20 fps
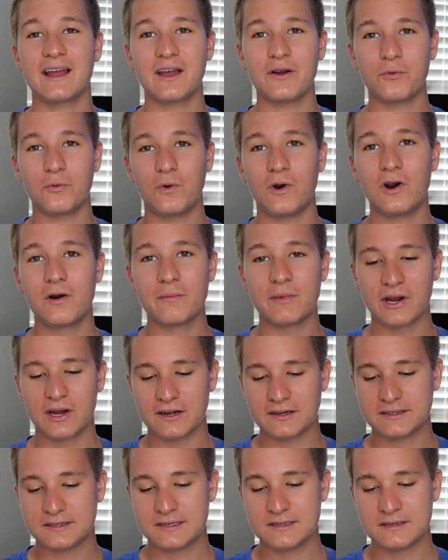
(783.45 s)
at
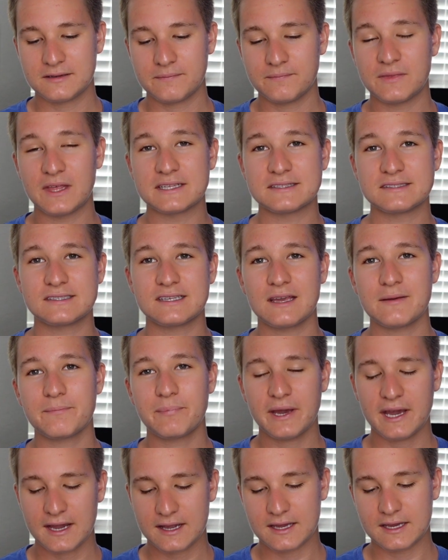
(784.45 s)
Walmart, that same
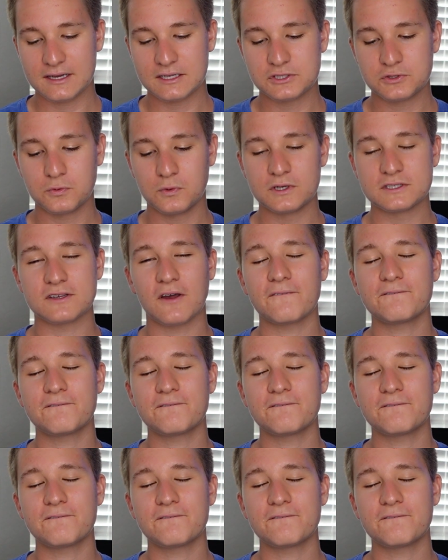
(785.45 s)
package was